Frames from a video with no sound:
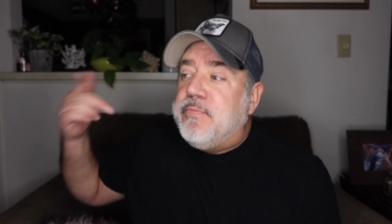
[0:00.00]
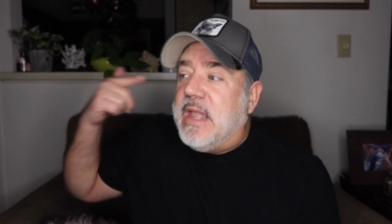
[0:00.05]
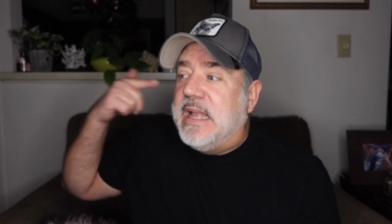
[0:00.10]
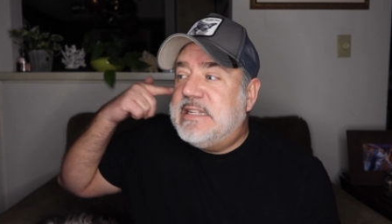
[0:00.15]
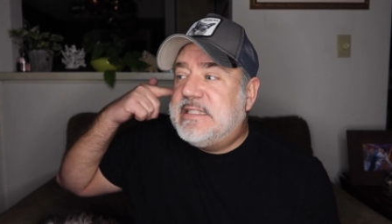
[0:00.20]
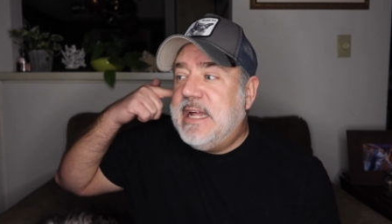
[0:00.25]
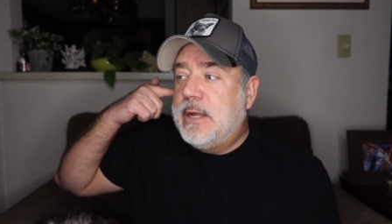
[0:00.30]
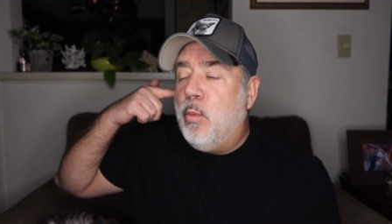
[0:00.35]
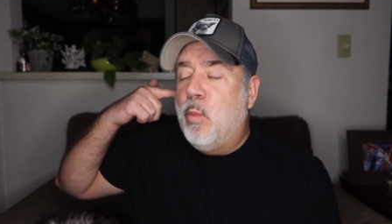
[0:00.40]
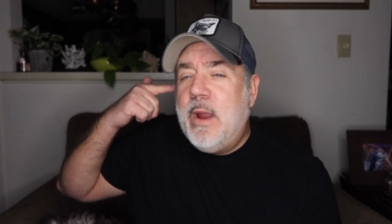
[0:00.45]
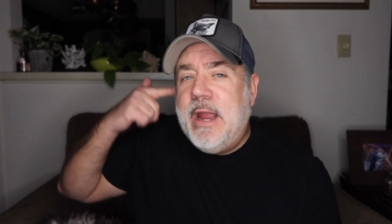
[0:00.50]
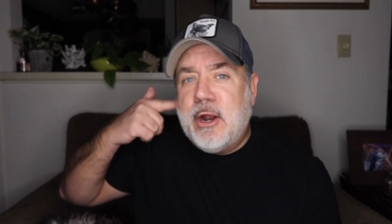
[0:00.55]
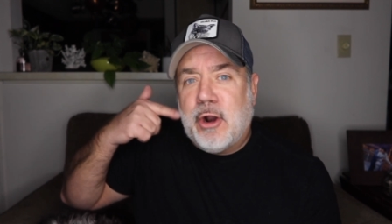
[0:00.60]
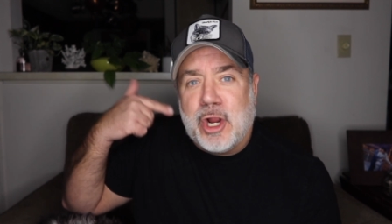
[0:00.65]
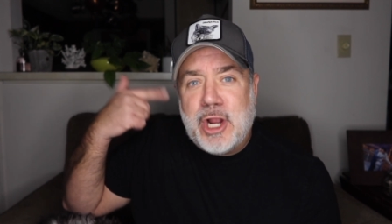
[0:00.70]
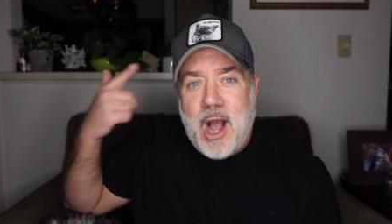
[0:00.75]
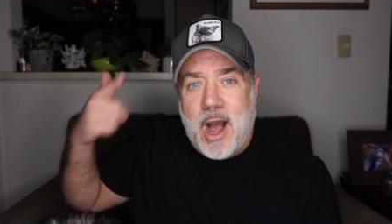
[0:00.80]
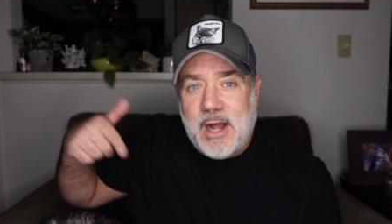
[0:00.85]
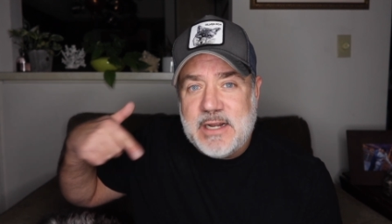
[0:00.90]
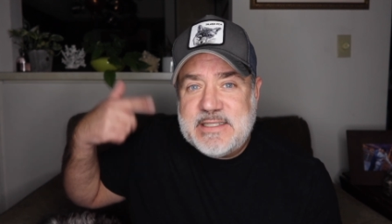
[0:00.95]
It's like we
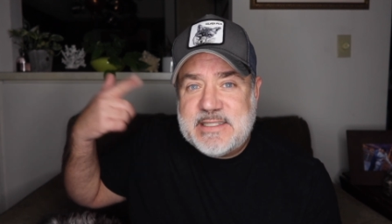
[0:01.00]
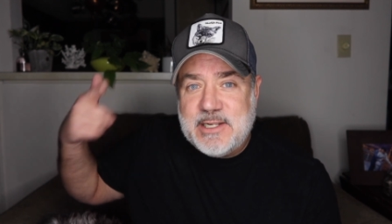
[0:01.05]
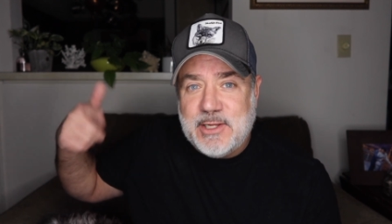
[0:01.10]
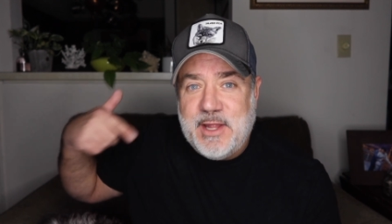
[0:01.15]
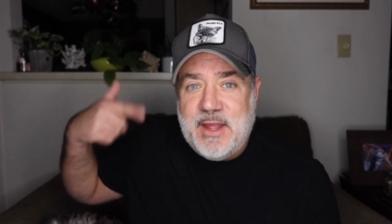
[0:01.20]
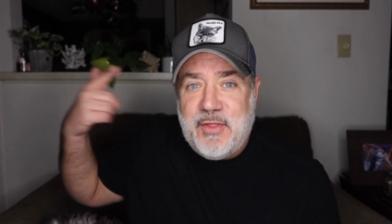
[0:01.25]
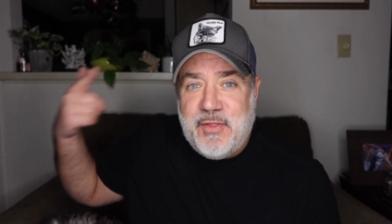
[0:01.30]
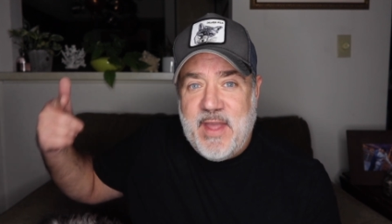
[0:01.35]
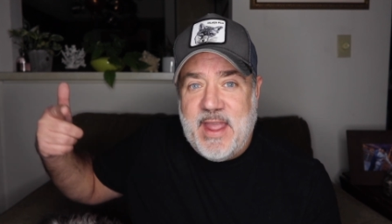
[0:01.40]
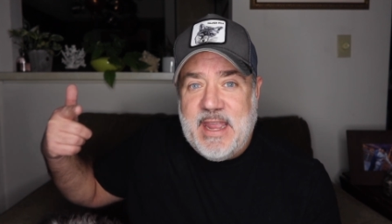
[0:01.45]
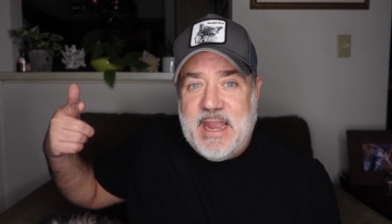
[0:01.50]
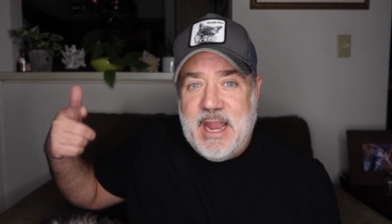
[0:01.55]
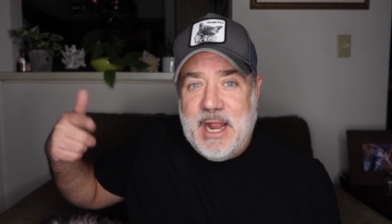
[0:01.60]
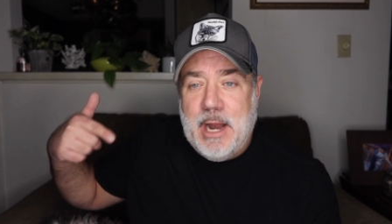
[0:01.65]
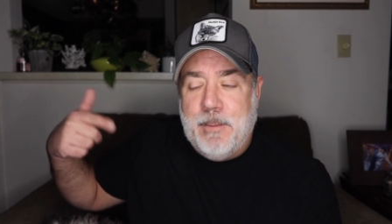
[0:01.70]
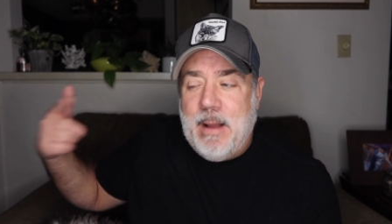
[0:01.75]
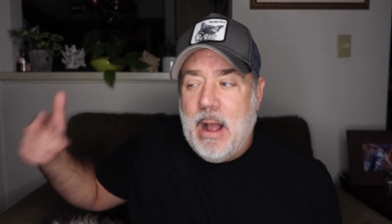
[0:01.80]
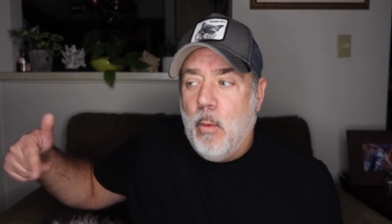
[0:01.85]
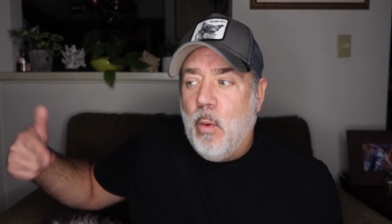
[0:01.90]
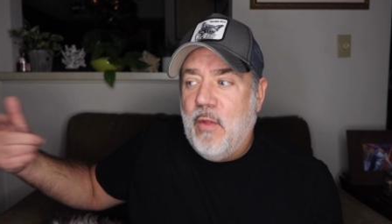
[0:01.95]
are constantly
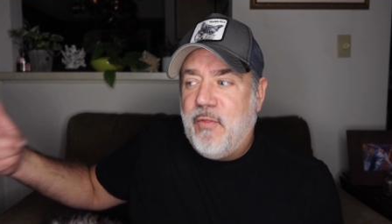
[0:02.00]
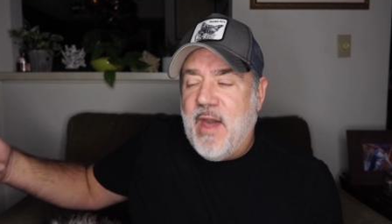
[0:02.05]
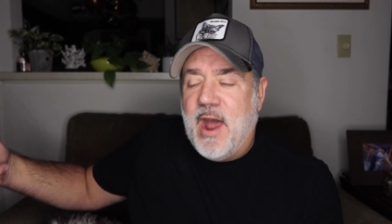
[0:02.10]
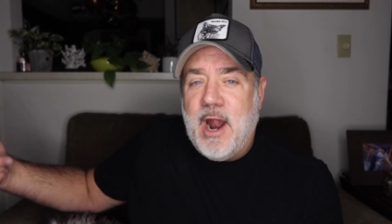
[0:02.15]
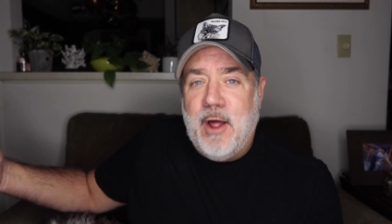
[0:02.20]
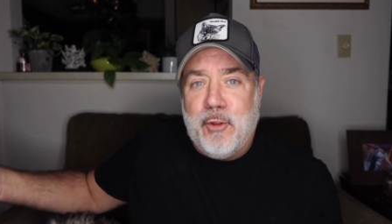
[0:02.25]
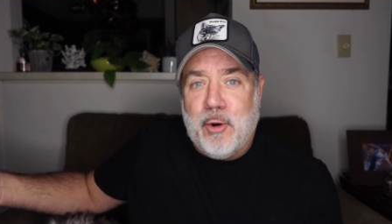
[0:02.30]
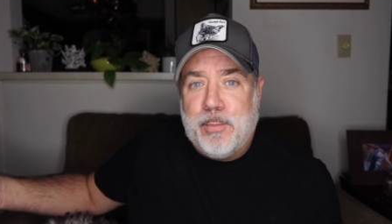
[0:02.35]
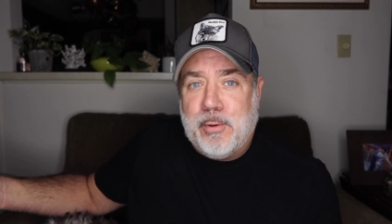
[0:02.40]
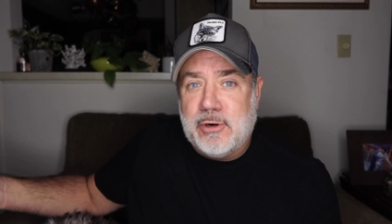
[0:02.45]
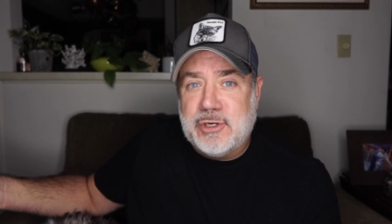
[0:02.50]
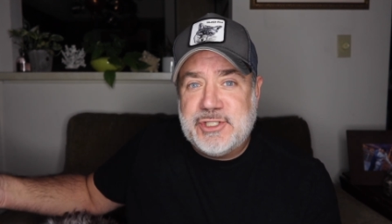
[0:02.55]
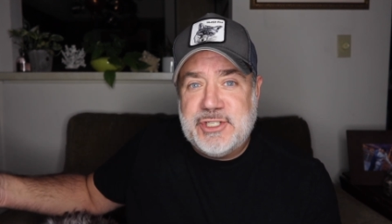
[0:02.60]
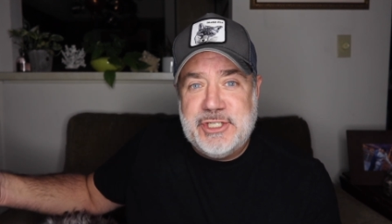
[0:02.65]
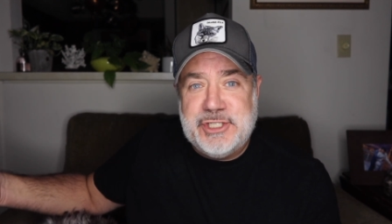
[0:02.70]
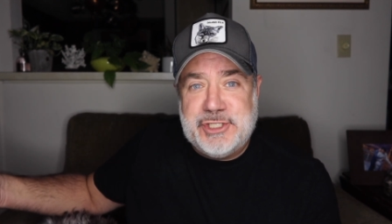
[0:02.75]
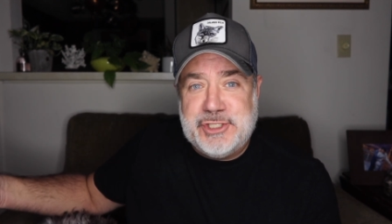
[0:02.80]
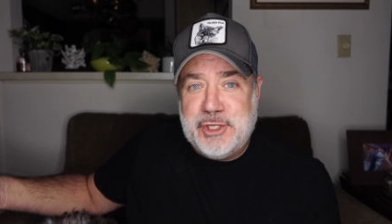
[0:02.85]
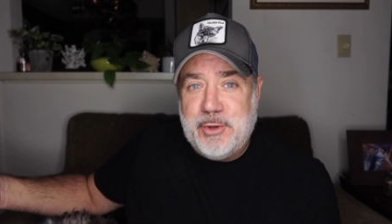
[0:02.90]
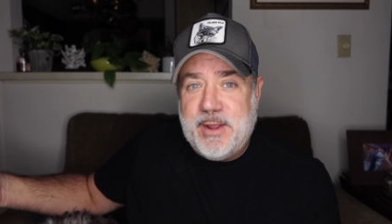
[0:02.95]
thinking about what that other
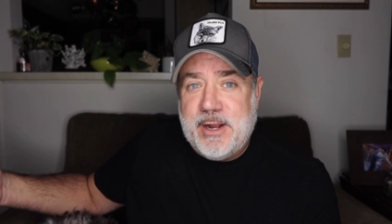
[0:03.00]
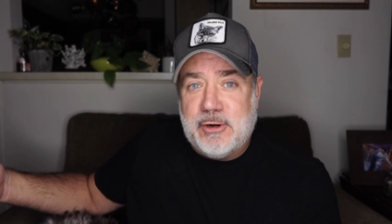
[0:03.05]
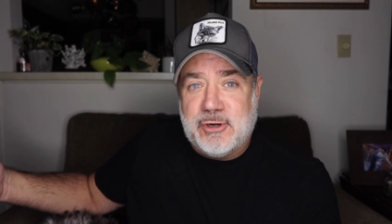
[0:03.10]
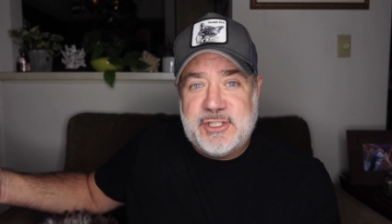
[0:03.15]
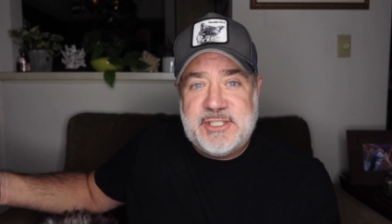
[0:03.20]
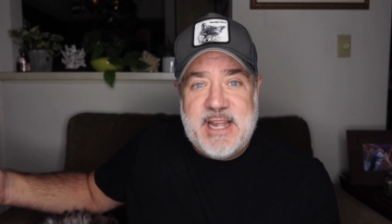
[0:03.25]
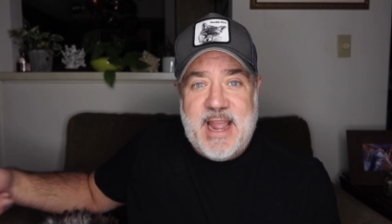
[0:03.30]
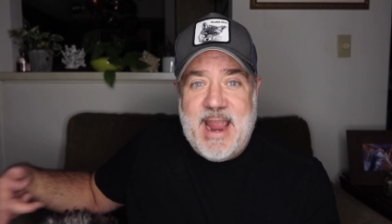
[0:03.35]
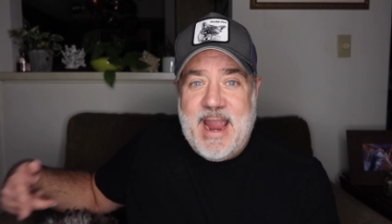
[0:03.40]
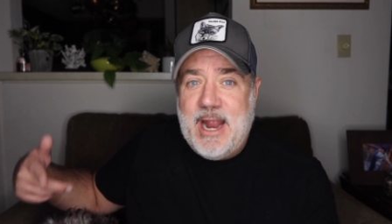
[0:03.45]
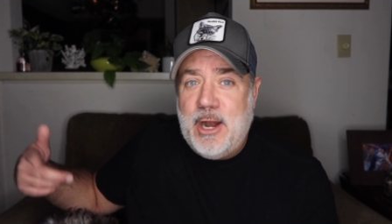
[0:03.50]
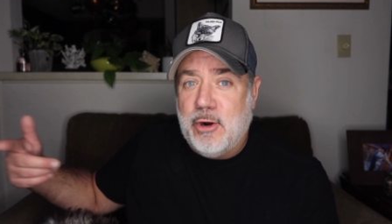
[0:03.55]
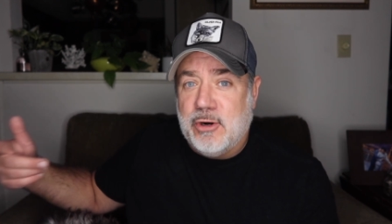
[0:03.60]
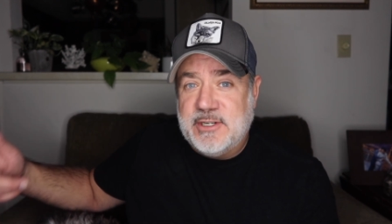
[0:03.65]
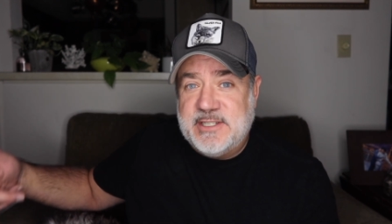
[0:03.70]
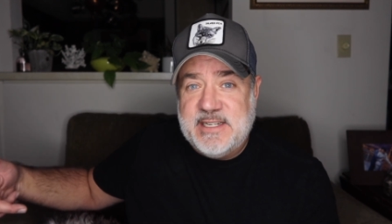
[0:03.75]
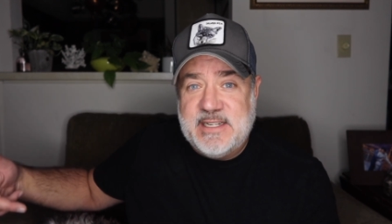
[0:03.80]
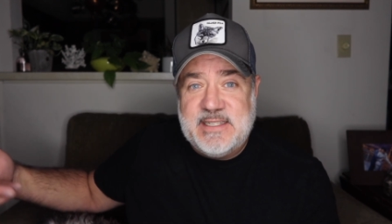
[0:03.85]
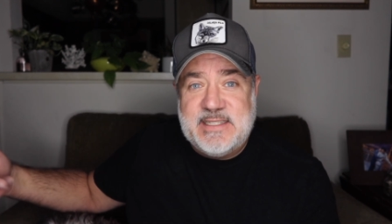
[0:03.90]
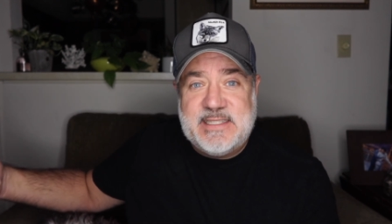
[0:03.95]
person is doing or saying or
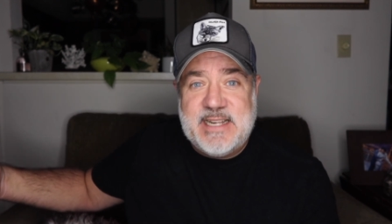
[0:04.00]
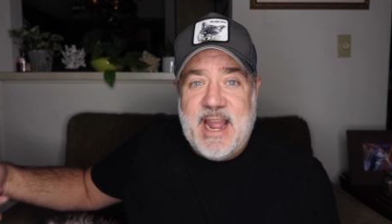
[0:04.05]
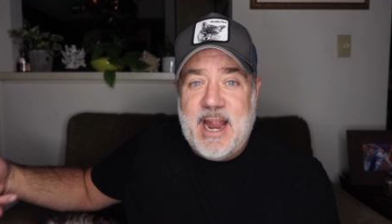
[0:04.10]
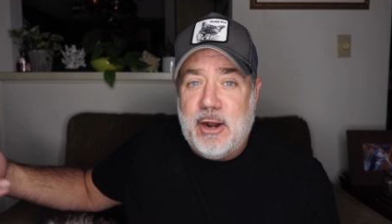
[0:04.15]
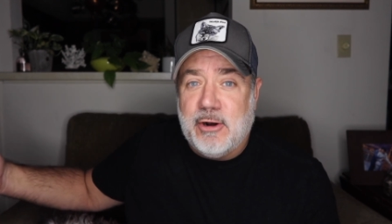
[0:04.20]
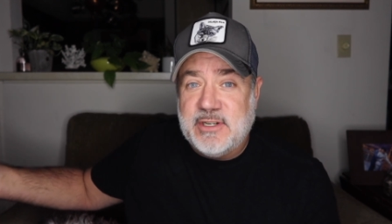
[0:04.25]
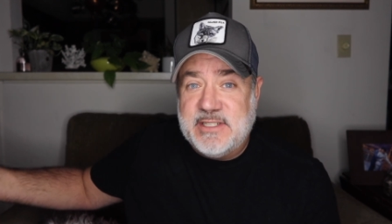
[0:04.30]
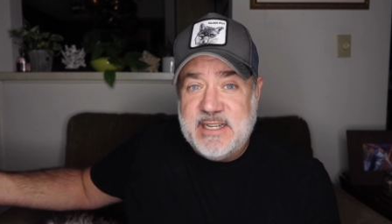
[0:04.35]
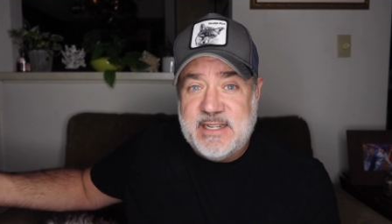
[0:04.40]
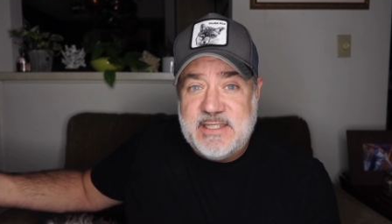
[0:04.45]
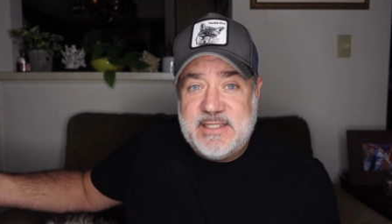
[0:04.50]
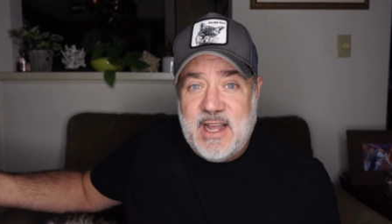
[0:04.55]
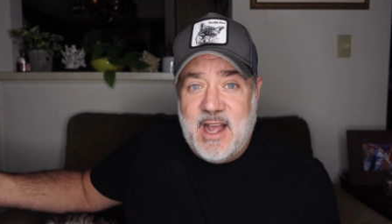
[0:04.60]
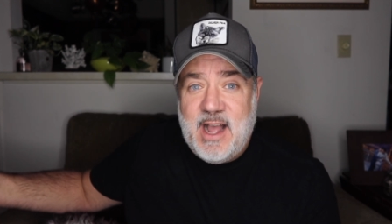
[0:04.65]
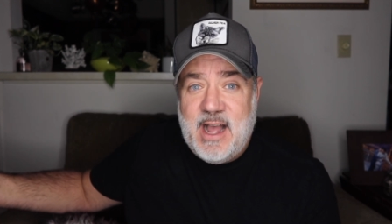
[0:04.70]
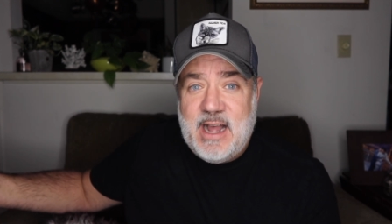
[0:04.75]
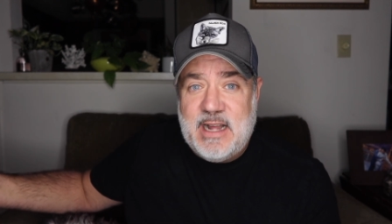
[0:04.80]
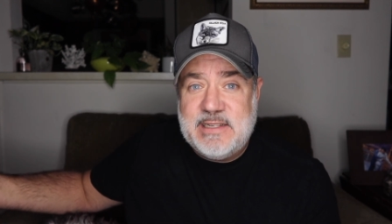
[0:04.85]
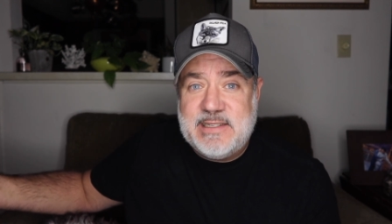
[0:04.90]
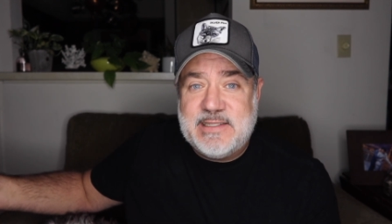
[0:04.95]
did say or did to
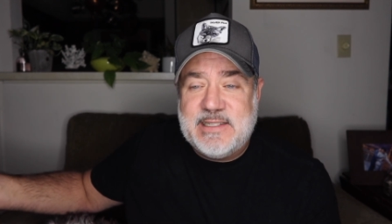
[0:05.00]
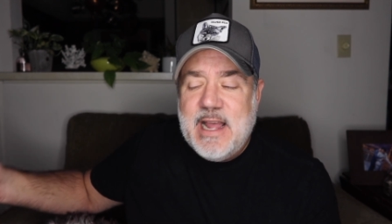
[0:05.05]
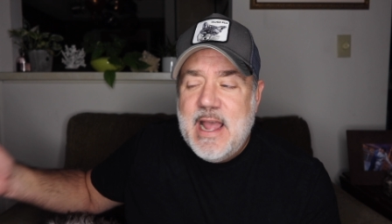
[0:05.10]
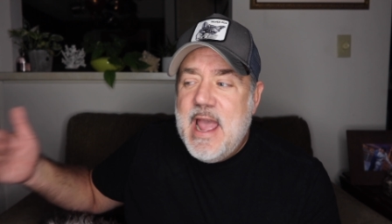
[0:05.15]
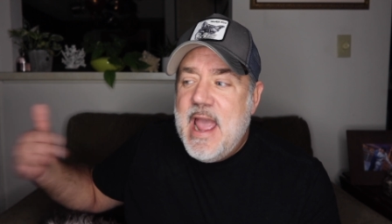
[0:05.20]
us,